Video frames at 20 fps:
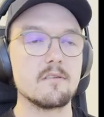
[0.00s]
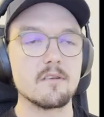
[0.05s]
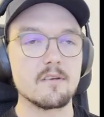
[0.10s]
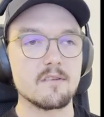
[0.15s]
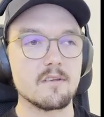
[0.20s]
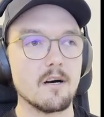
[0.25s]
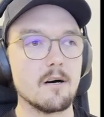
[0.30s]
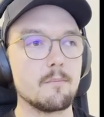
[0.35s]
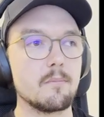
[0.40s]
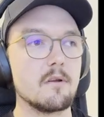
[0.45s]

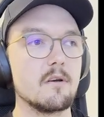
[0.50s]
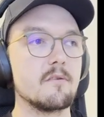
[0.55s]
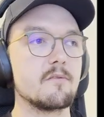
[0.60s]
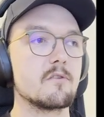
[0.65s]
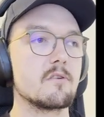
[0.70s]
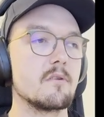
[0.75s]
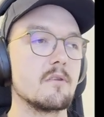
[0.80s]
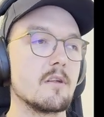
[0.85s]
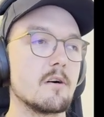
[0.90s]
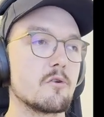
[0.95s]
example
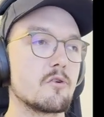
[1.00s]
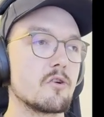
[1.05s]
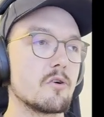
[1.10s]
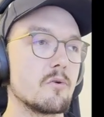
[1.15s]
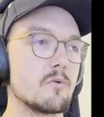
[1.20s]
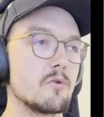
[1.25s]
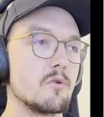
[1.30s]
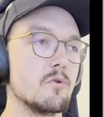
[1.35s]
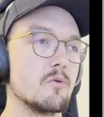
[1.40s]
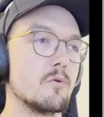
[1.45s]
I've now
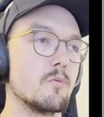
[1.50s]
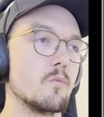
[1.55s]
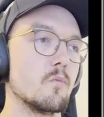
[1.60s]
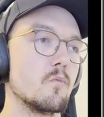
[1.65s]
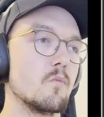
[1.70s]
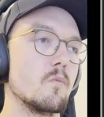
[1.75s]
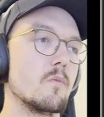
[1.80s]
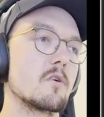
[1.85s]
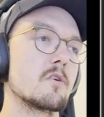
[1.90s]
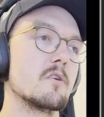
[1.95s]
shown you
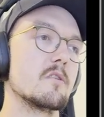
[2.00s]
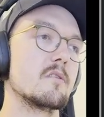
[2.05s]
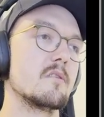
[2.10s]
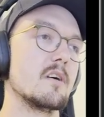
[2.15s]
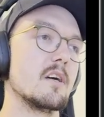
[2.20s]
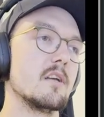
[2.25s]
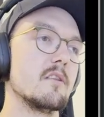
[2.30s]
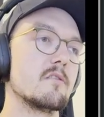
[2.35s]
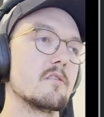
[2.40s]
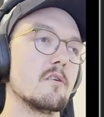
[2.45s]

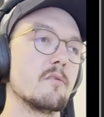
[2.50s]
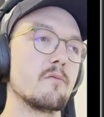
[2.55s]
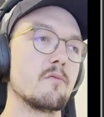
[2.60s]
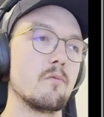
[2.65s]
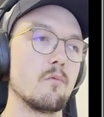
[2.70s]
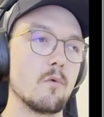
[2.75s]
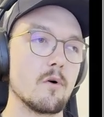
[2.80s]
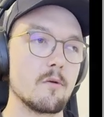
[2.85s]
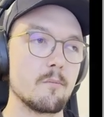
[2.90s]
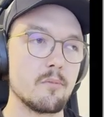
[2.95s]
contains of
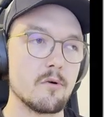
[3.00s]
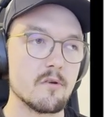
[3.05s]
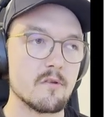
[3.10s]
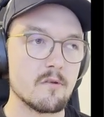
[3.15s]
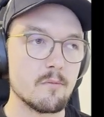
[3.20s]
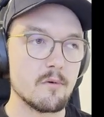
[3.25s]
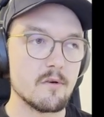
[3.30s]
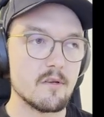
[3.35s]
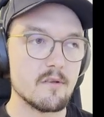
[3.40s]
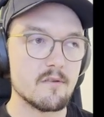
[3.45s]
one
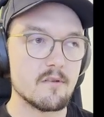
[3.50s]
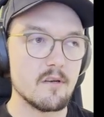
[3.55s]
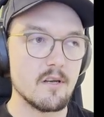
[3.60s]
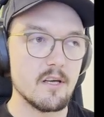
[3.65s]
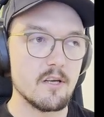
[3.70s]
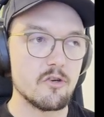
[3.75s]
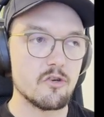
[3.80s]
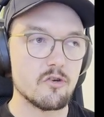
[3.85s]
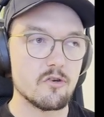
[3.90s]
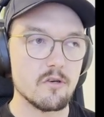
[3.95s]
possible
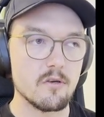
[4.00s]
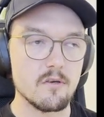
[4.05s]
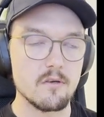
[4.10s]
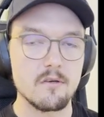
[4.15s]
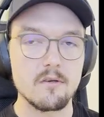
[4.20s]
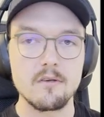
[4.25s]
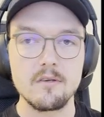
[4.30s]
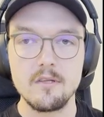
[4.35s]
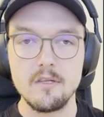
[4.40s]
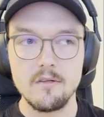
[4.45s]
destination
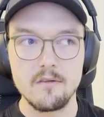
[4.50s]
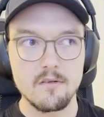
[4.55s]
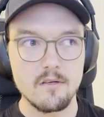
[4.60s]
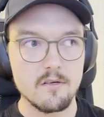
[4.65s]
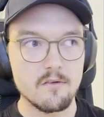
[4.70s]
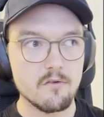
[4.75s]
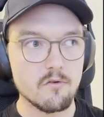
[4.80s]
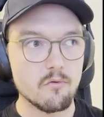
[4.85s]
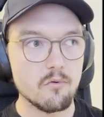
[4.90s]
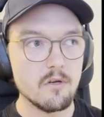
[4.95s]
detail
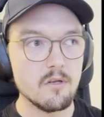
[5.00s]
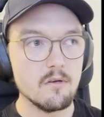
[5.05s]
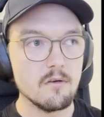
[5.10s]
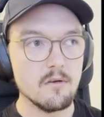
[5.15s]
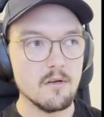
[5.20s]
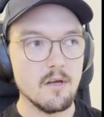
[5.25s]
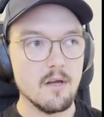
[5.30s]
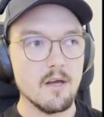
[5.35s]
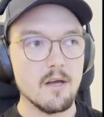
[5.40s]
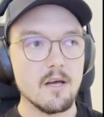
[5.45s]
screen
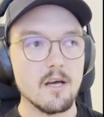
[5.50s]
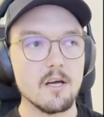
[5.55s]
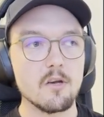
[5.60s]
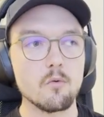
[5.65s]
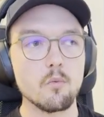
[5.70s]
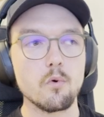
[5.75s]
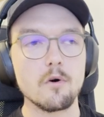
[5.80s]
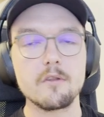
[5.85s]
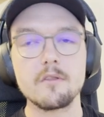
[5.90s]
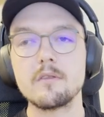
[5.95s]

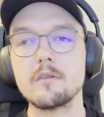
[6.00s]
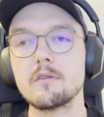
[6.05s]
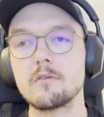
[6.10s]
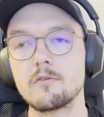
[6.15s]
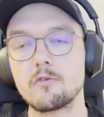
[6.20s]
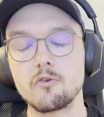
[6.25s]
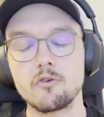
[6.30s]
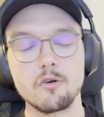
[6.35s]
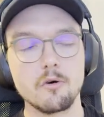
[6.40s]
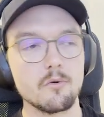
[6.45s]
and one
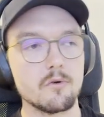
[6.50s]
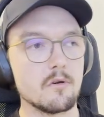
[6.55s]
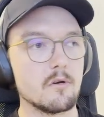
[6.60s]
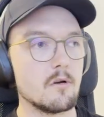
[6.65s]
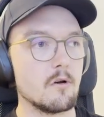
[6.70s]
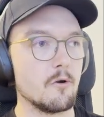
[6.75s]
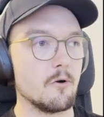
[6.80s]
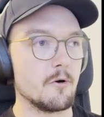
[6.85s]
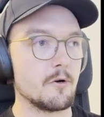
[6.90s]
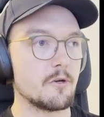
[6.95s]
to show the
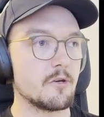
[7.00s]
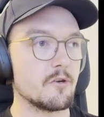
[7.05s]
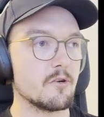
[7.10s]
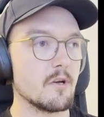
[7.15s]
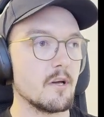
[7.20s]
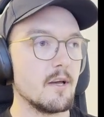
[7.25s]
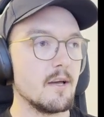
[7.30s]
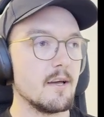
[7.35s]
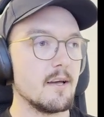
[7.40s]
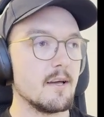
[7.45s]
alert.
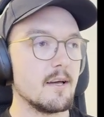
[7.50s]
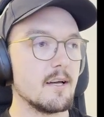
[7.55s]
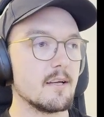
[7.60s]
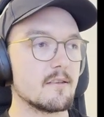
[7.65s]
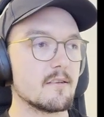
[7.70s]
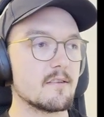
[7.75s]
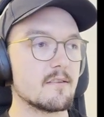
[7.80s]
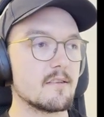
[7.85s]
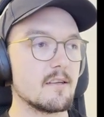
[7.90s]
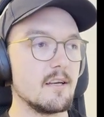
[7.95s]
And
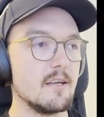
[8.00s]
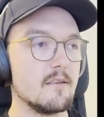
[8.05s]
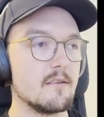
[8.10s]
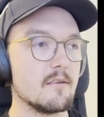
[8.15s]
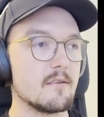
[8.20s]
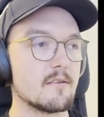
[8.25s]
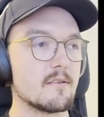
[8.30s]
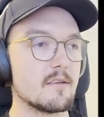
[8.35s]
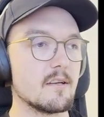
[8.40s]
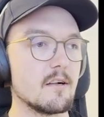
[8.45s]
the state
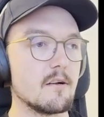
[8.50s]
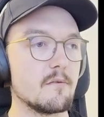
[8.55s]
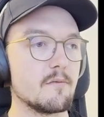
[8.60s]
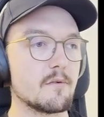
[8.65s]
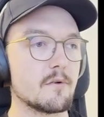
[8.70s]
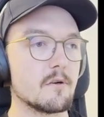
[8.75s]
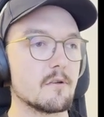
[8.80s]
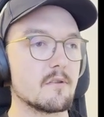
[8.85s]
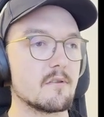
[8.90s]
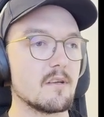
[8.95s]
itself
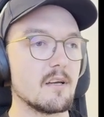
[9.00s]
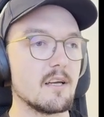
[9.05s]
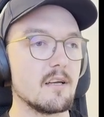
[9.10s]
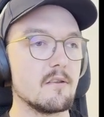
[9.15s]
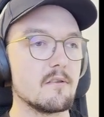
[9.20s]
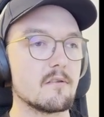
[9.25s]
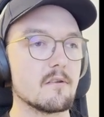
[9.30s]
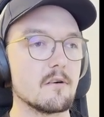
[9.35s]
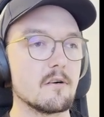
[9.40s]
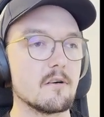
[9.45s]

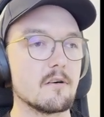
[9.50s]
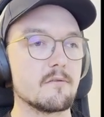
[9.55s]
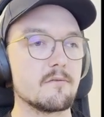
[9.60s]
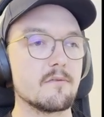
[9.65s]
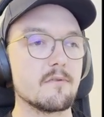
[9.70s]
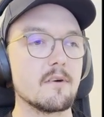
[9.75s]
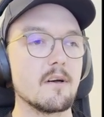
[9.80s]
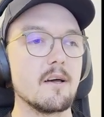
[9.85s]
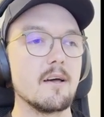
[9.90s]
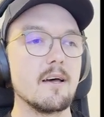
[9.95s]
contains
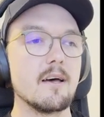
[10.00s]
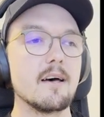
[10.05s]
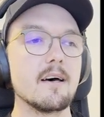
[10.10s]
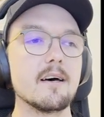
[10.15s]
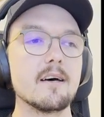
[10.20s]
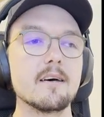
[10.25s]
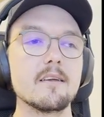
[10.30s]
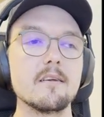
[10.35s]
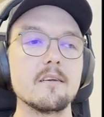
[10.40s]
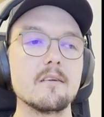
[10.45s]
of
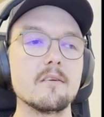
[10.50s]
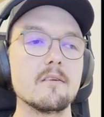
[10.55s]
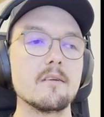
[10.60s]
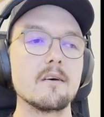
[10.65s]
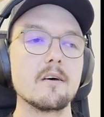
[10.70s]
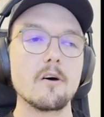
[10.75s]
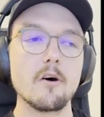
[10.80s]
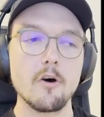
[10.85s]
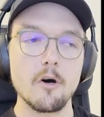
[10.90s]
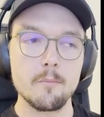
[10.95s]

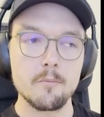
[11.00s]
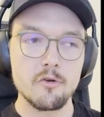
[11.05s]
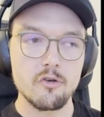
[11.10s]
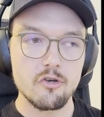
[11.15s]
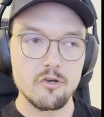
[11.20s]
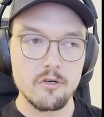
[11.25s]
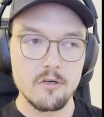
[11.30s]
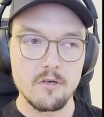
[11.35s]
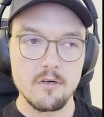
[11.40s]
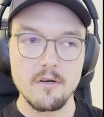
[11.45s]
an
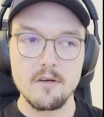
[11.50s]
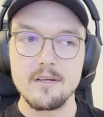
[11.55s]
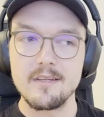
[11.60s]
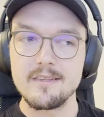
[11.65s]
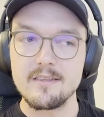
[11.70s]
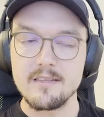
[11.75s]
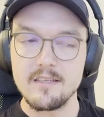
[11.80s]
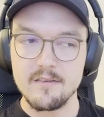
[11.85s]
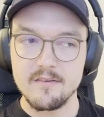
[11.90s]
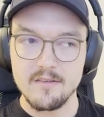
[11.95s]
optional
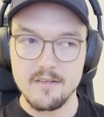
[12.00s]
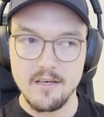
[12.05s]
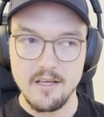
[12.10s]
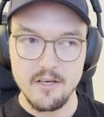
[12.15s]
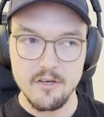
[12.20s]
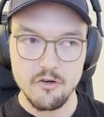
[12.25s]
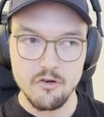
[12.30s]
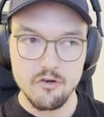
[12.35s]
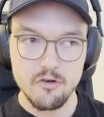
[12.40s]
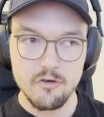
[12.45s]

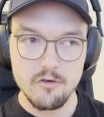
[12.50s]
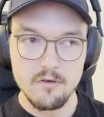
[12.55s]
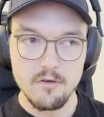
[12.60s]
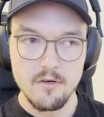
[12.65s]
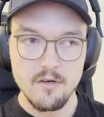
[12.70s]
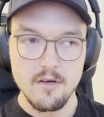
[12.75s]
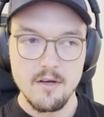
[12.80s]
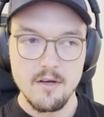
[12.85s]
destination.